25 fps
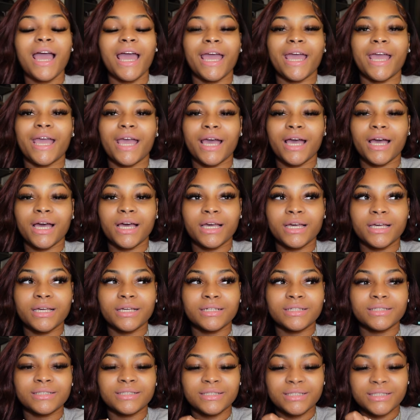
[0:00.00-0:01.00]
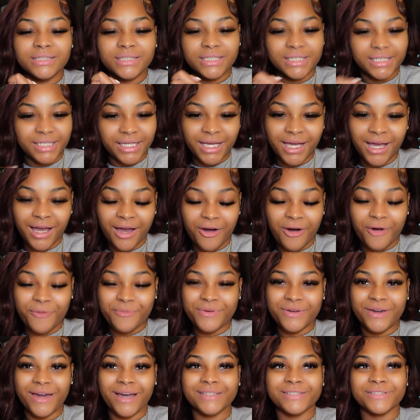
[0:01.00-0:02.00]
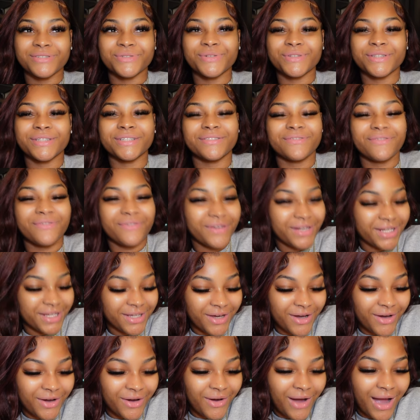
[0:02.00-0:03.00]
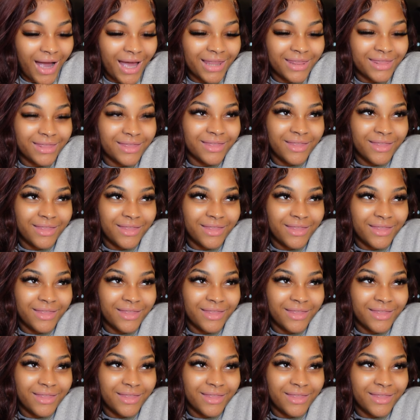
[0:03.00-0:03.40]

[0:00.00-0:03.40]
And yeah, I hope you guys enjoyed this video. I just